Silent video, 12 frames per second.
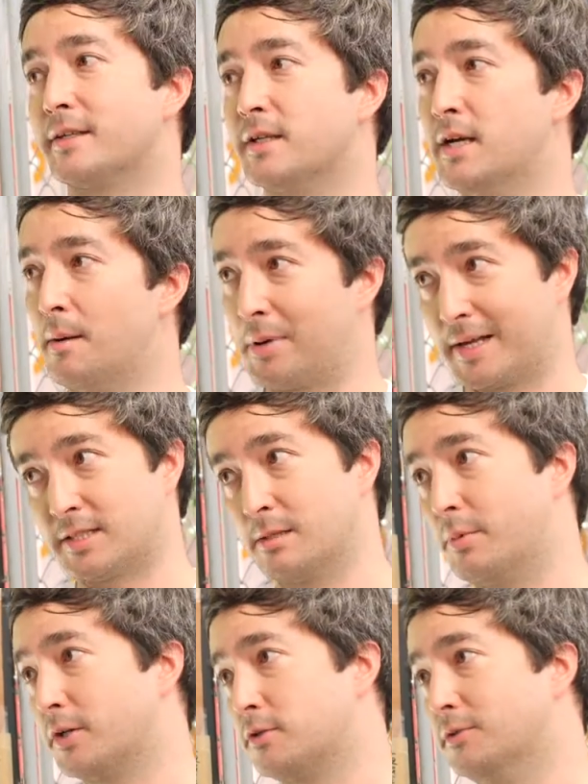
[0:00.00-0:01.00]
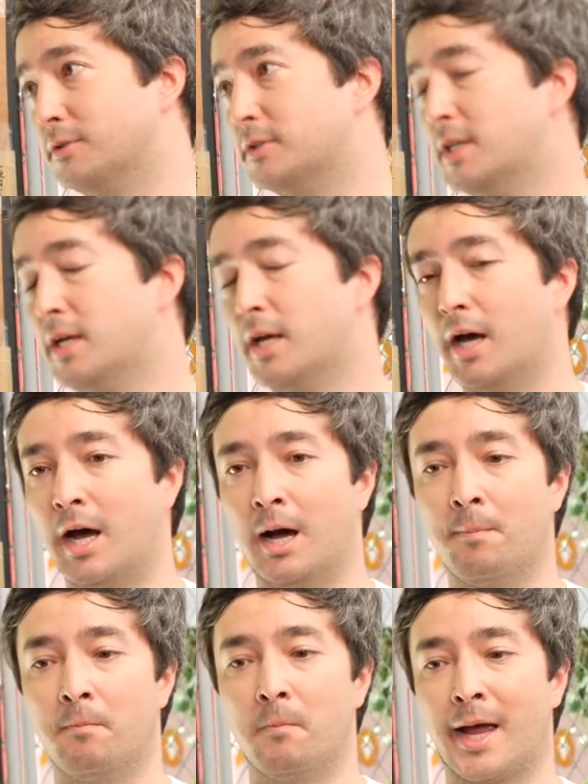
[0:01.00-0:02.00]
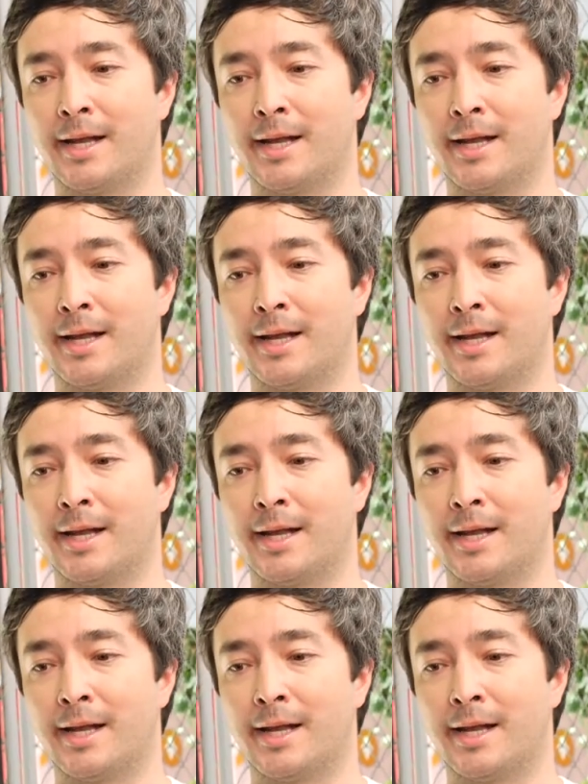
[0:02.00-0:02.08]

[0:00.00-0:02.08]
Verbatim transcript: bags, plastic bottles, um,